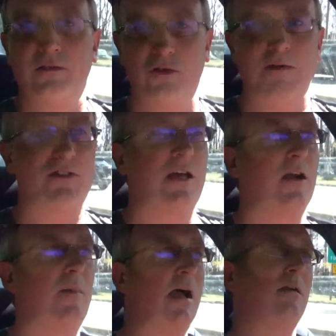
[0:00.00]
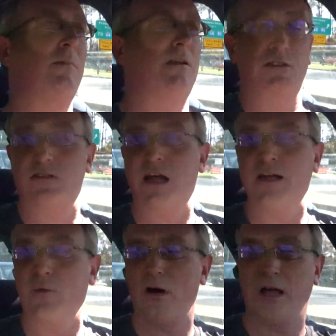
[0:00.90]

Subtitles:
driver's side airbag because it's 91.